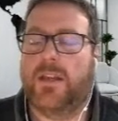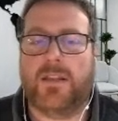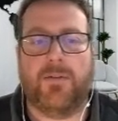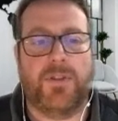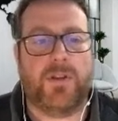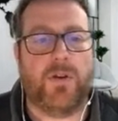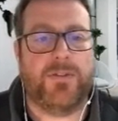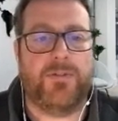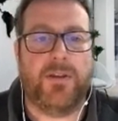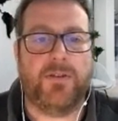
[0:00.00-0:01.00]
cover the
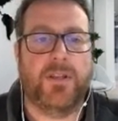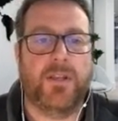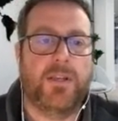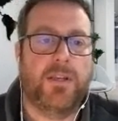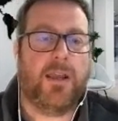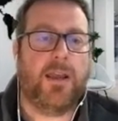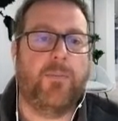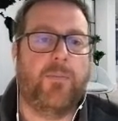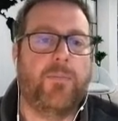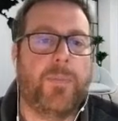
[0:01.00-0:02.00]
cost of those,
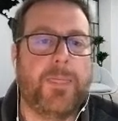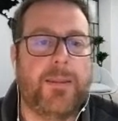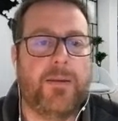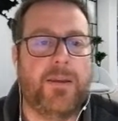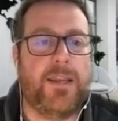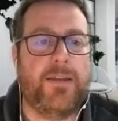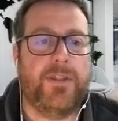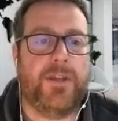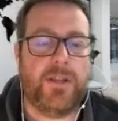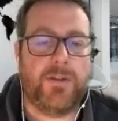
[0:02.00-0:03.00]

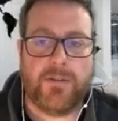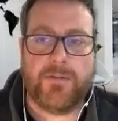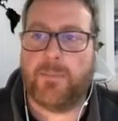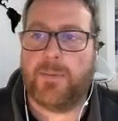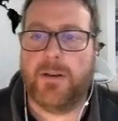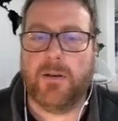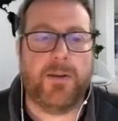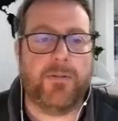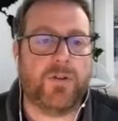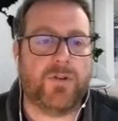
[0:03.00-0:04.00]
even though you've given up a little
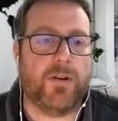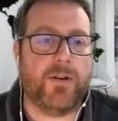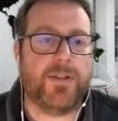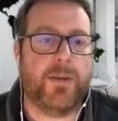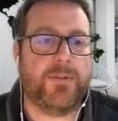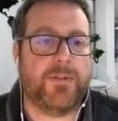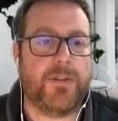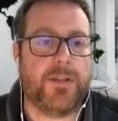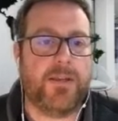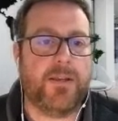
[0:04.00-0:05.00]
bit of control in terms
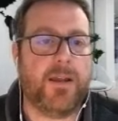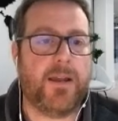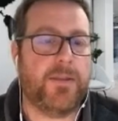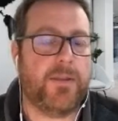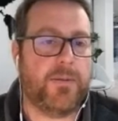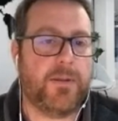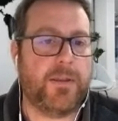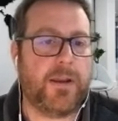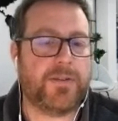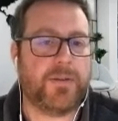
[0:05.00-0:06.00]
of the
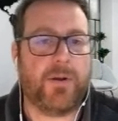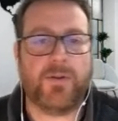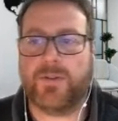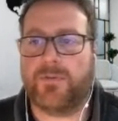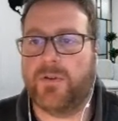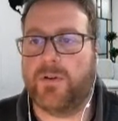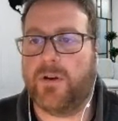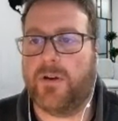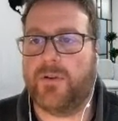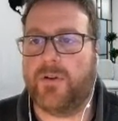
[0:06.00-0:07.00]
nuts and bolts of
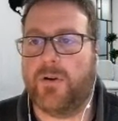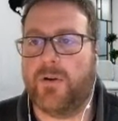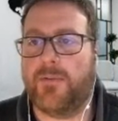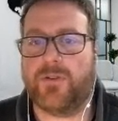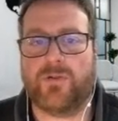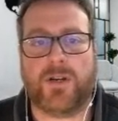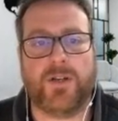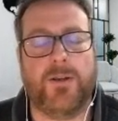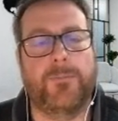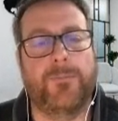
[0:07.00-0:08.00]
your
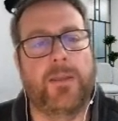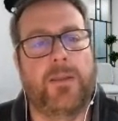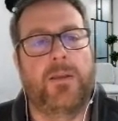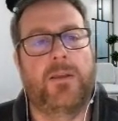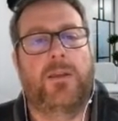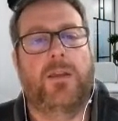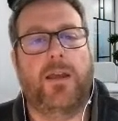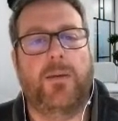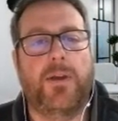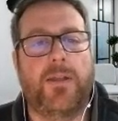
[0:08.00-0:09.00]
infrastructure.
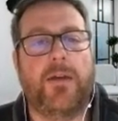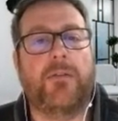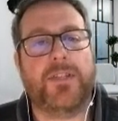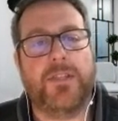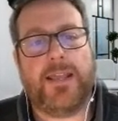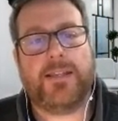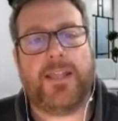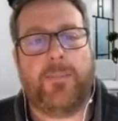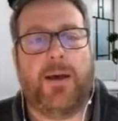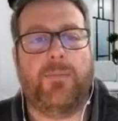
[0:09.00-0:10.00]
And then obviously the
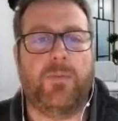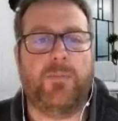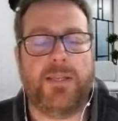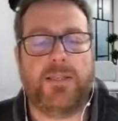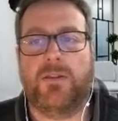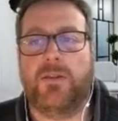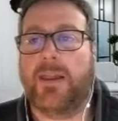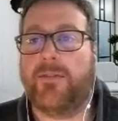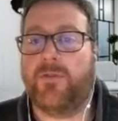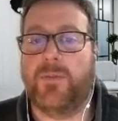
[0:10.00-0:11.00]
next step up would be to the
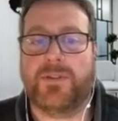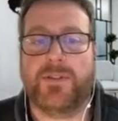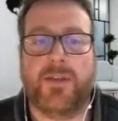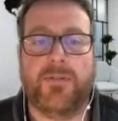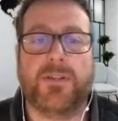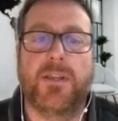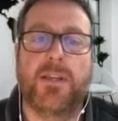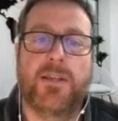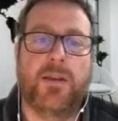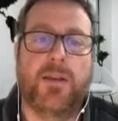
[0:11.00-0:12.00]
platform as a service.
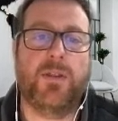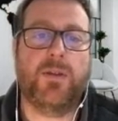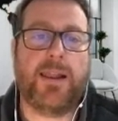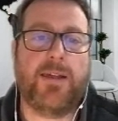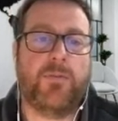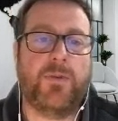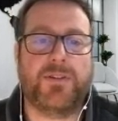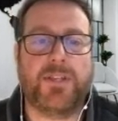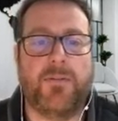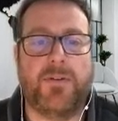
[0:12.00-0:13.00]
With a platform as
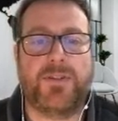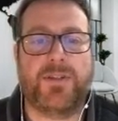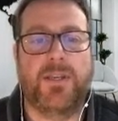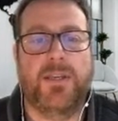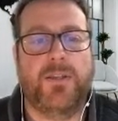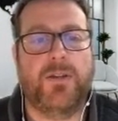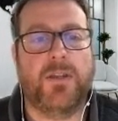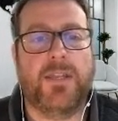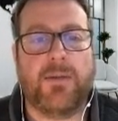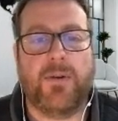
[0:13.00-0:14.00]
a service, you
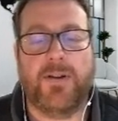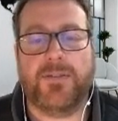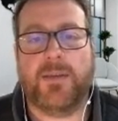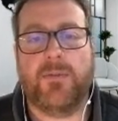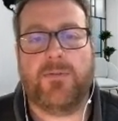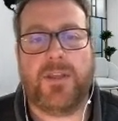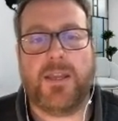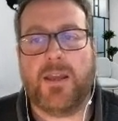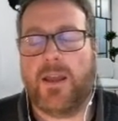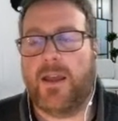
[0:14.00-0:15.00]
can get rid of some of
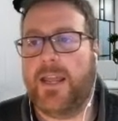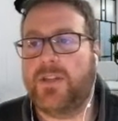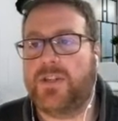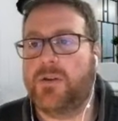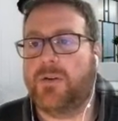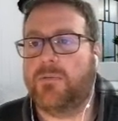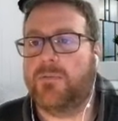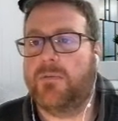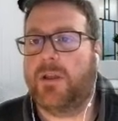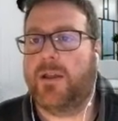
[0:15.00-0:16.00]
the
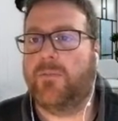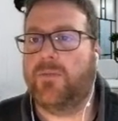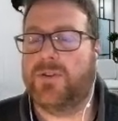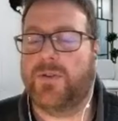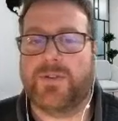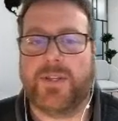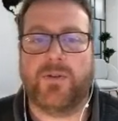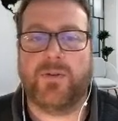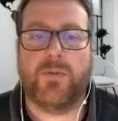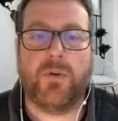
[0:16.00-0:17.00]
engineering resources
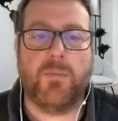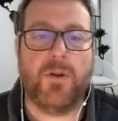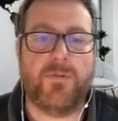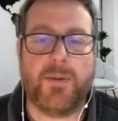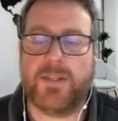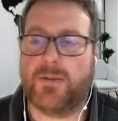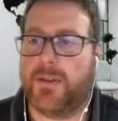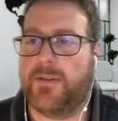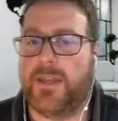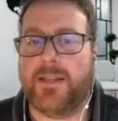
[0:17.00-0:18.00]
or move them into
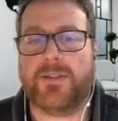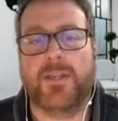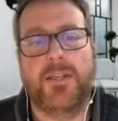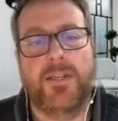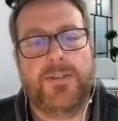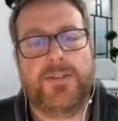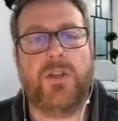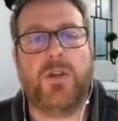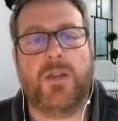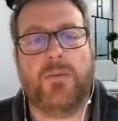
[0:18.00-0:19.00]
other things. So
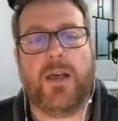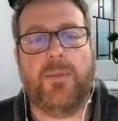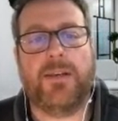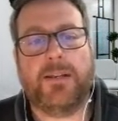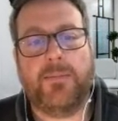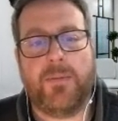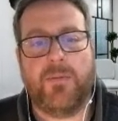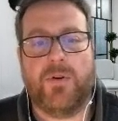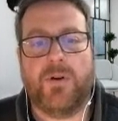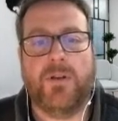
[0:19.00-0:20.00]
you can become a little
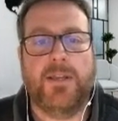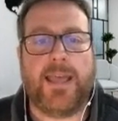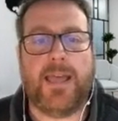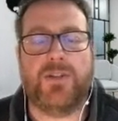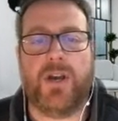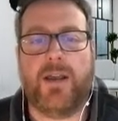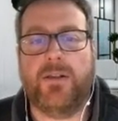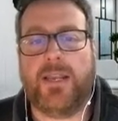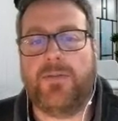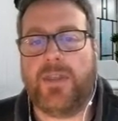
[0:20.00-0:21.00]
bit more
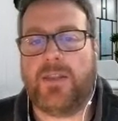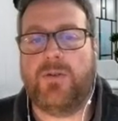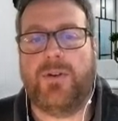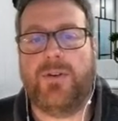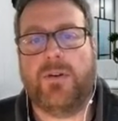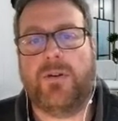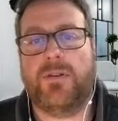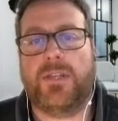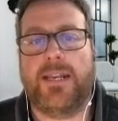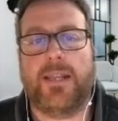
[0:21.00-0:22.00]
agile in that you are not
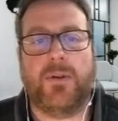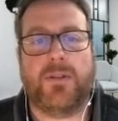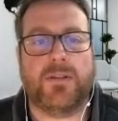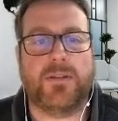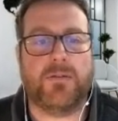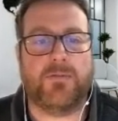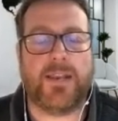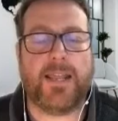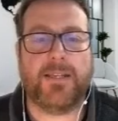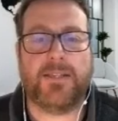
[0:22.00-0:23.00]
dealing with a sort of
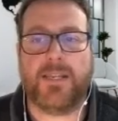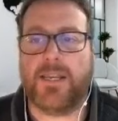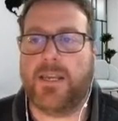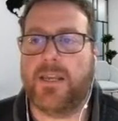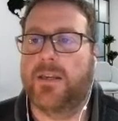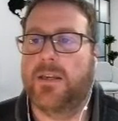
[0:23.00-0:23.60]
legacy